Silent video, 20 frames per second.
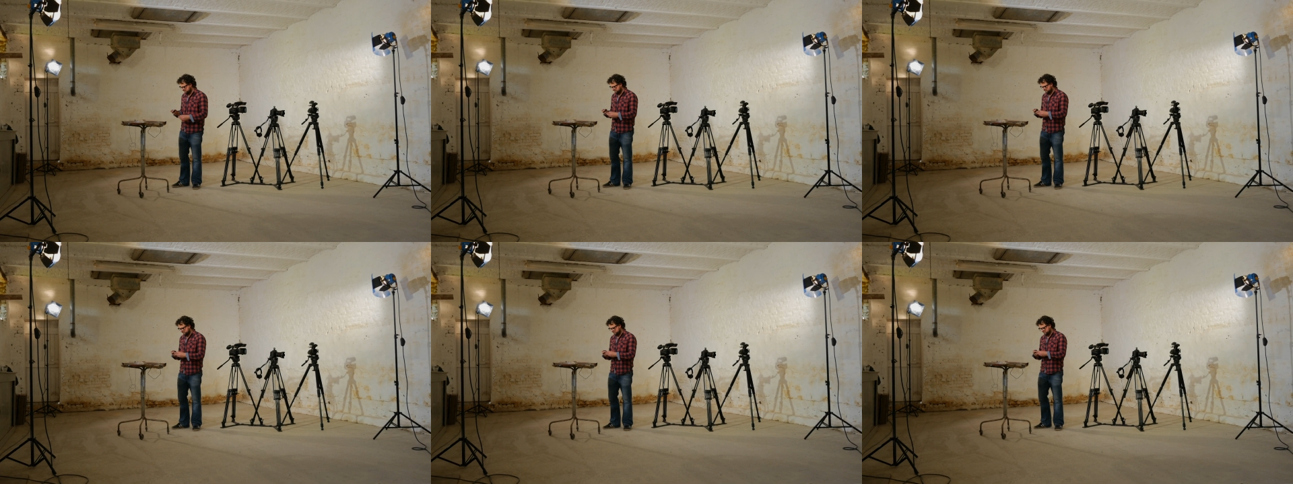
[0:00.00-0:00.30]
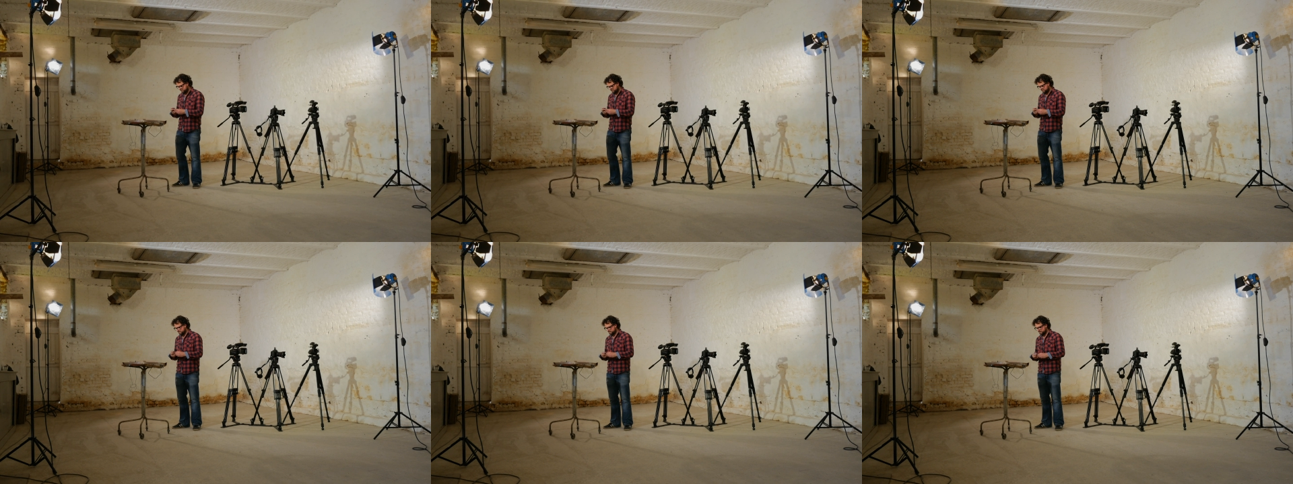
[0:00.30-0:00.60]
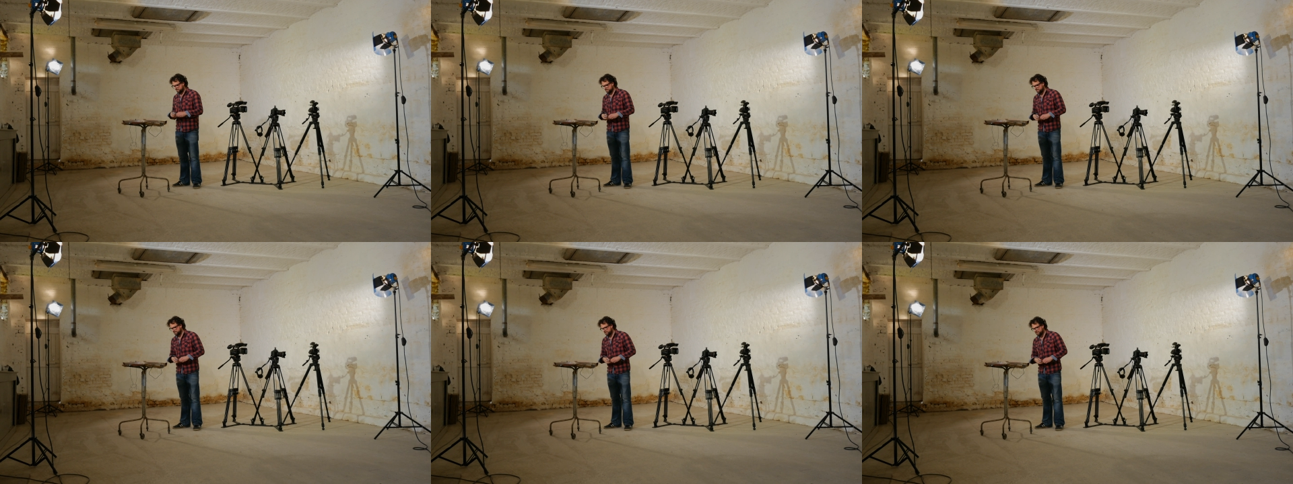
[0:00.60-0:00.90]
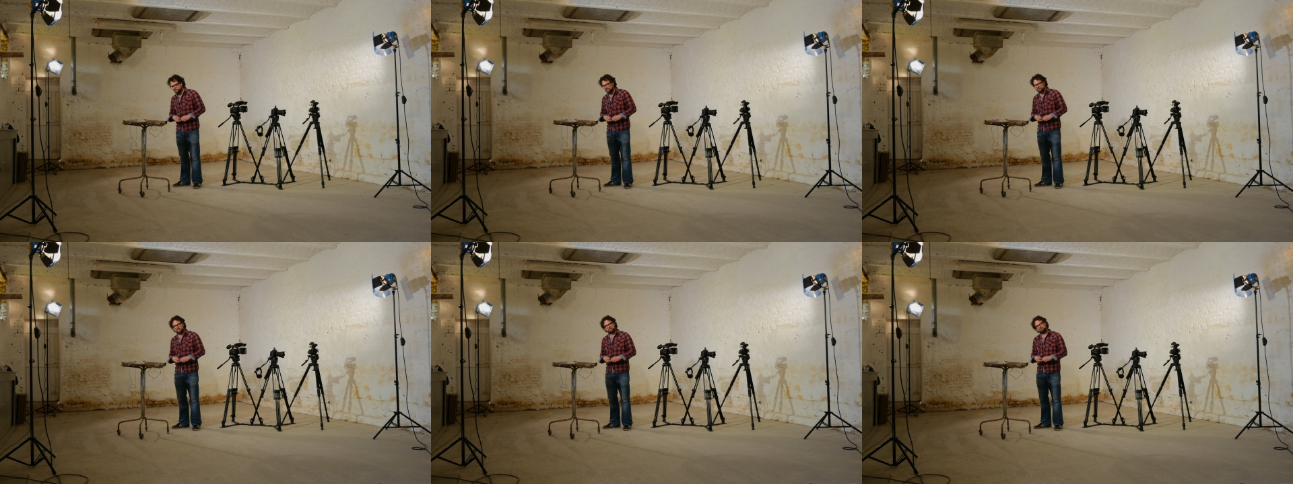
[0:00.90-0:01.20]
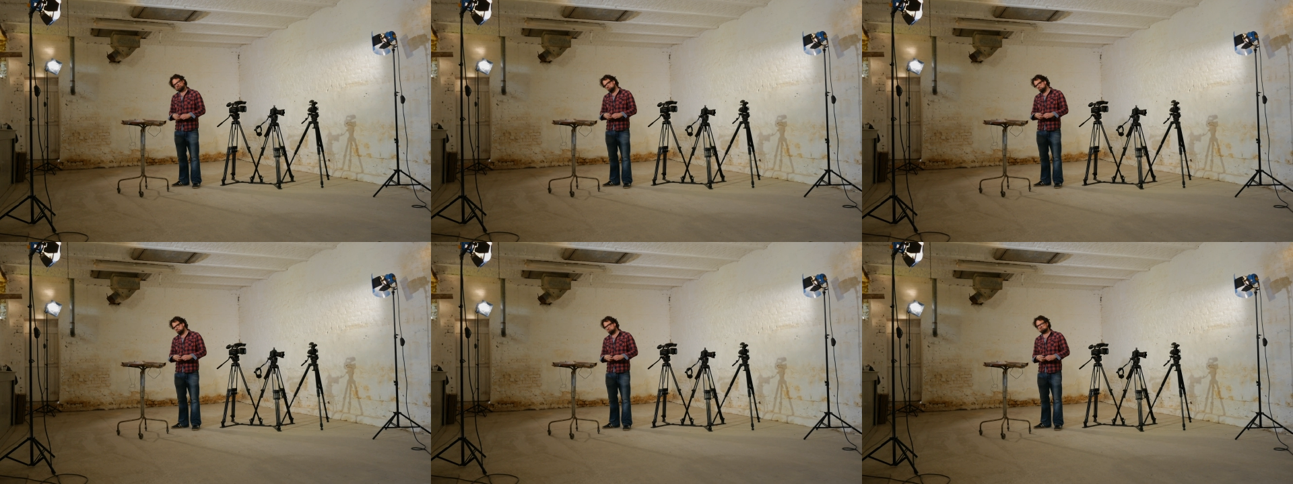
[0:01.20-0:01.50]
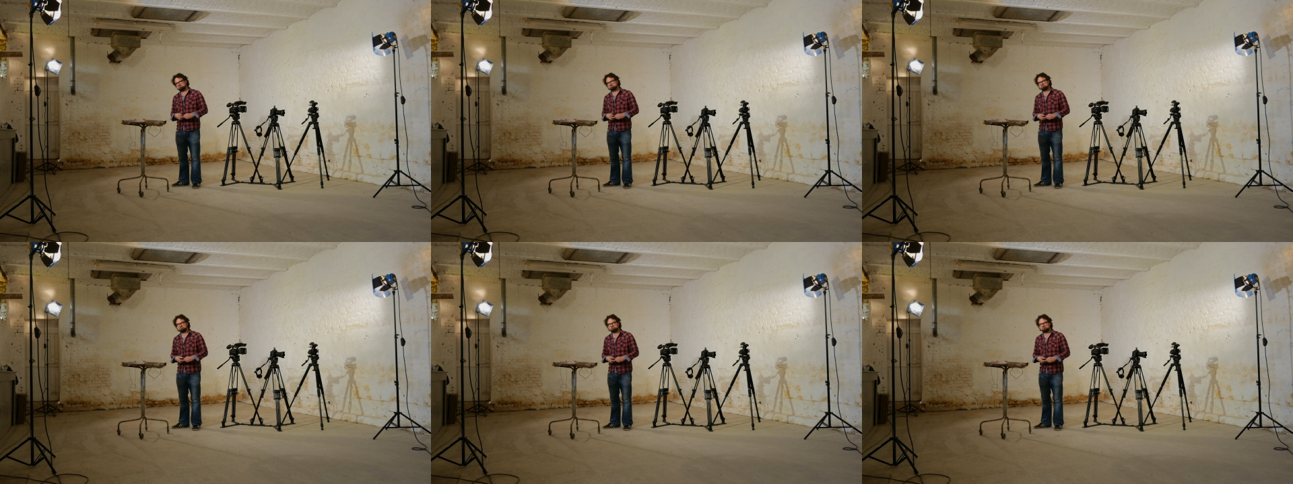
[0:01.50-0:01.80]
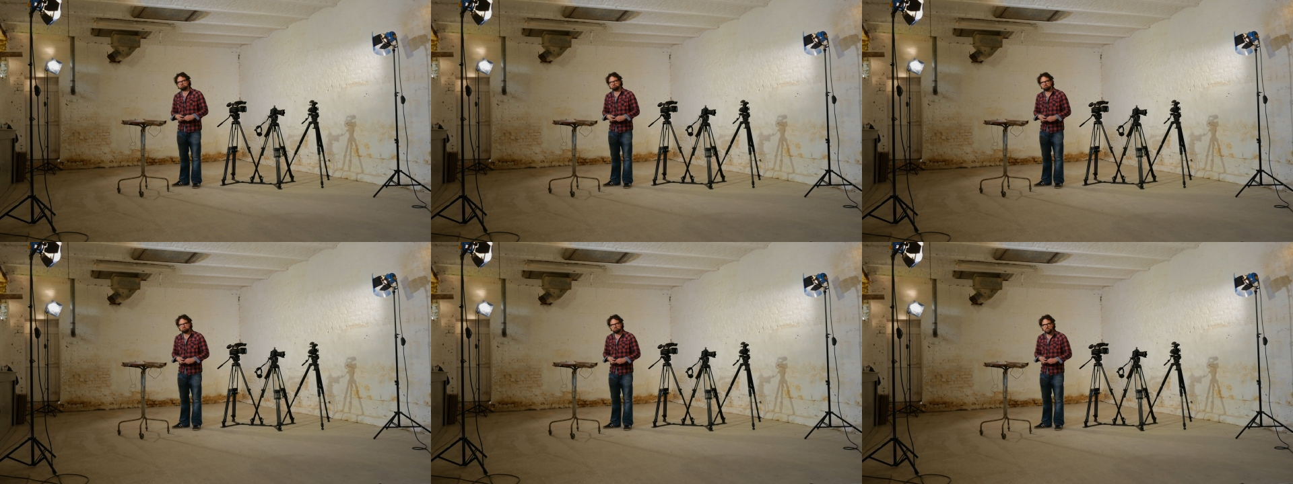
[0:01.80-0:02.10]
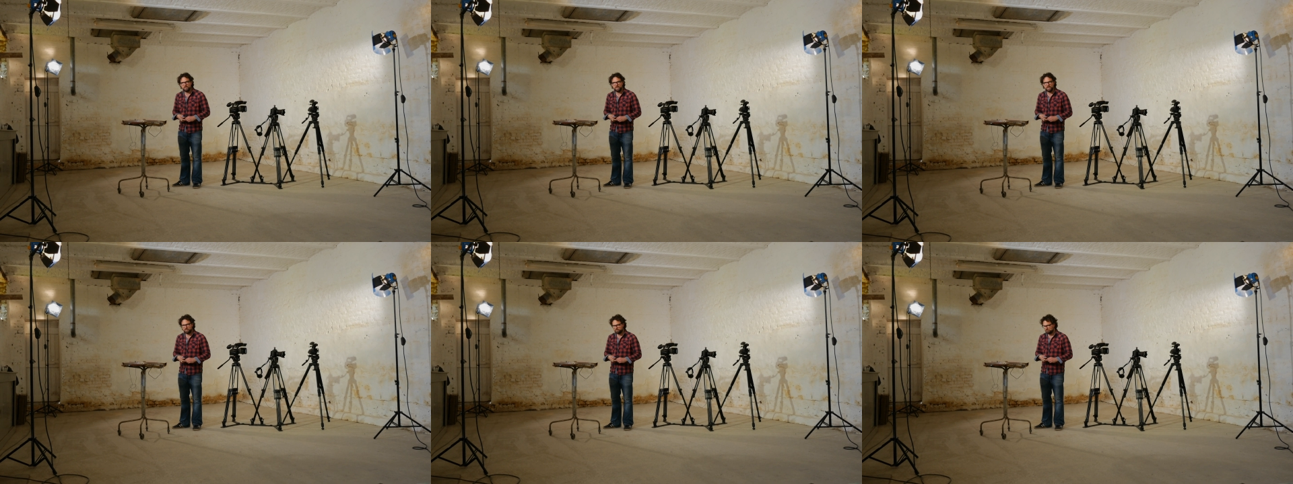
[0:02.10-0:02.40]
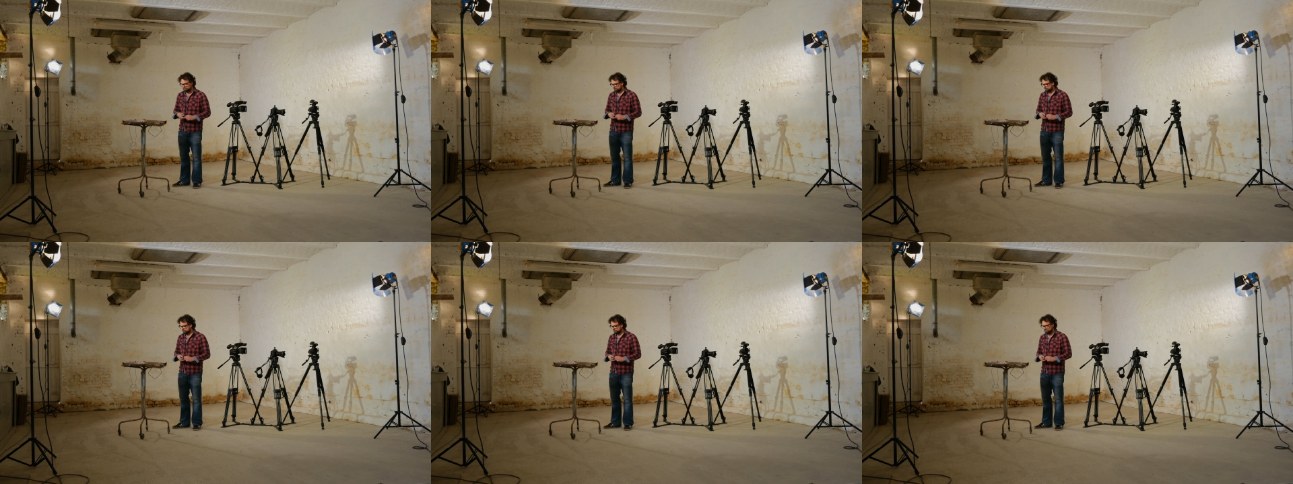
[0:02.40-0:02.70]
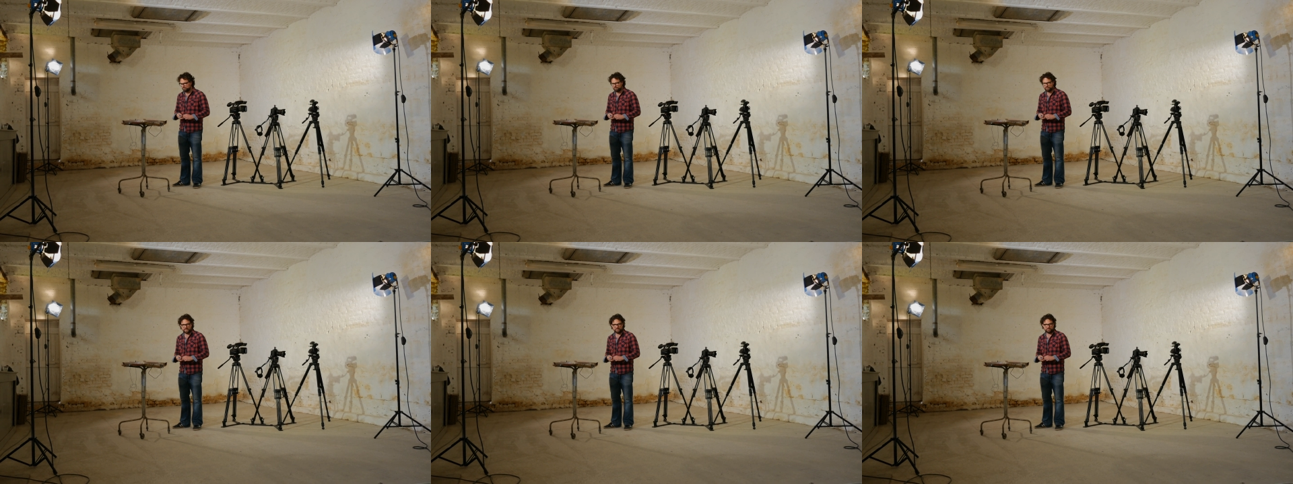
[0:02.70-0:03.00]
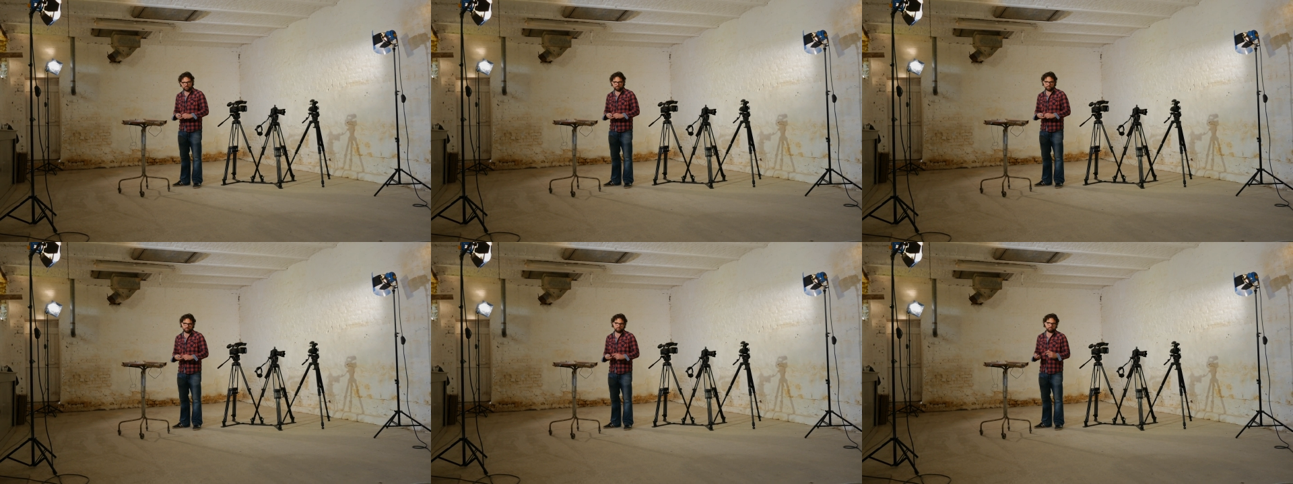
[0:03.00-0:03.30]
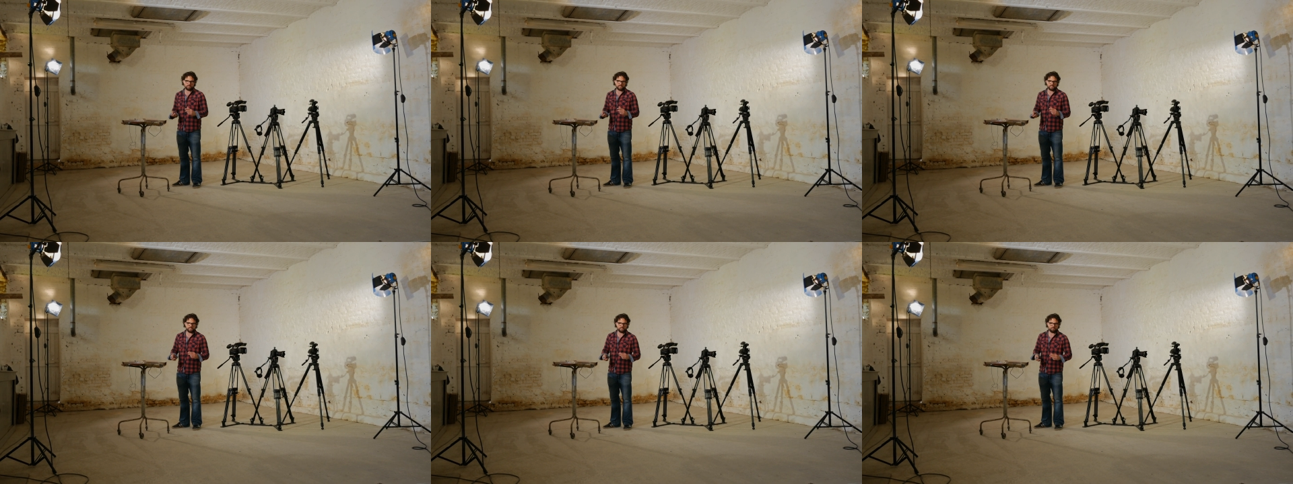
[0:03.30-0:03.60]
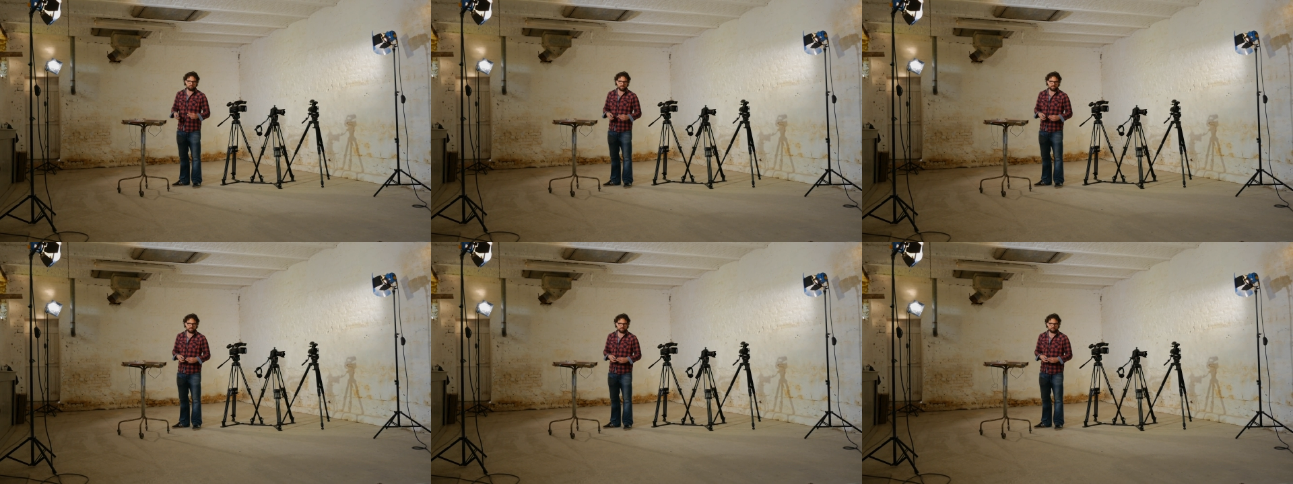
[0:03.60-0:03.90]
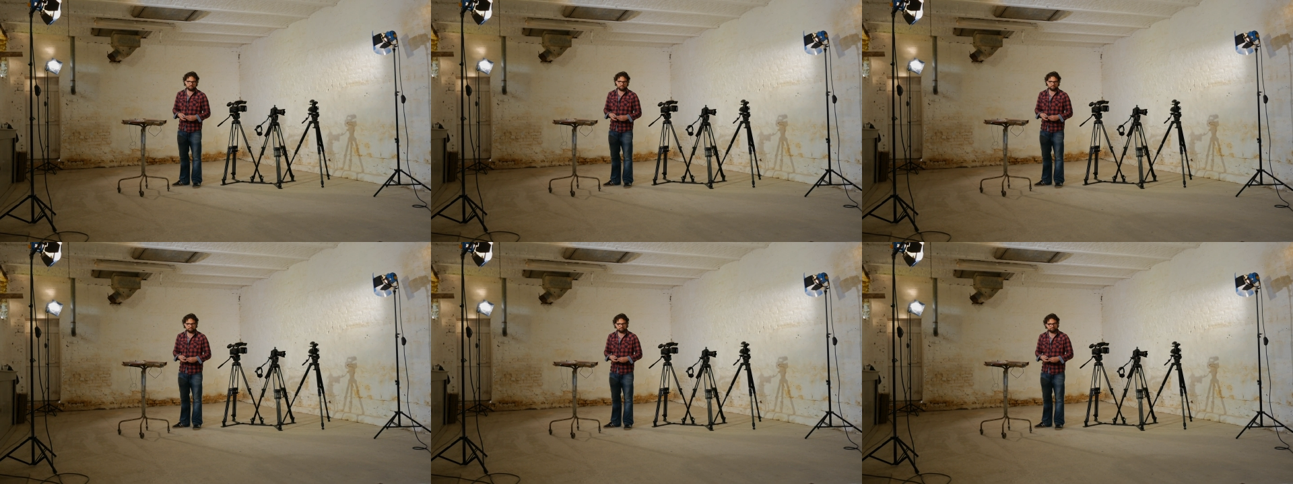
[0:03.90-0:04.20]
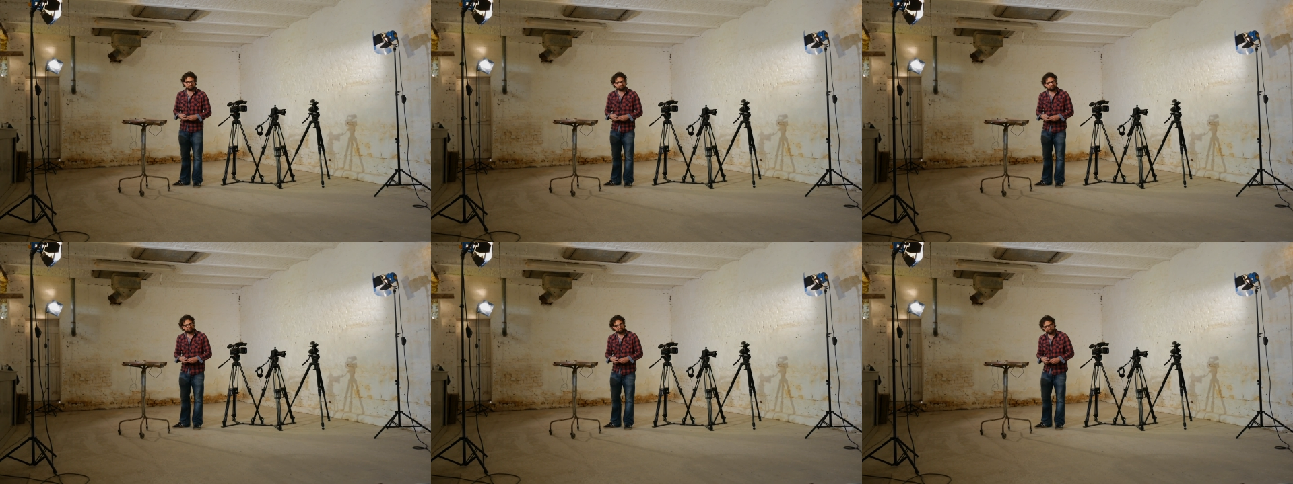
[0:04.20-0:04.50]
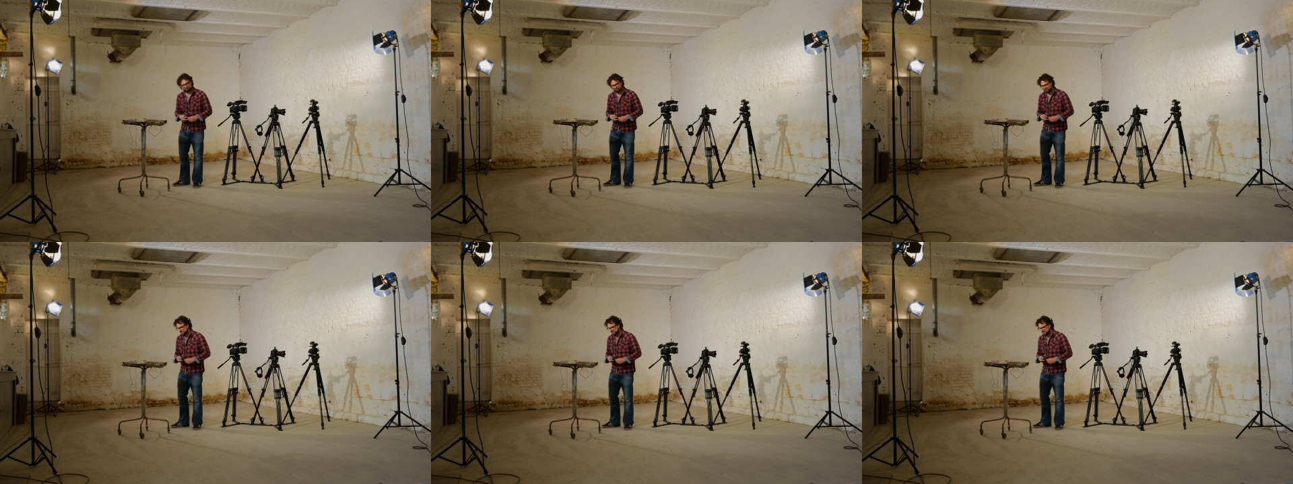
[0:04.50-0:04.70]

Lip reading: (no speaker visible)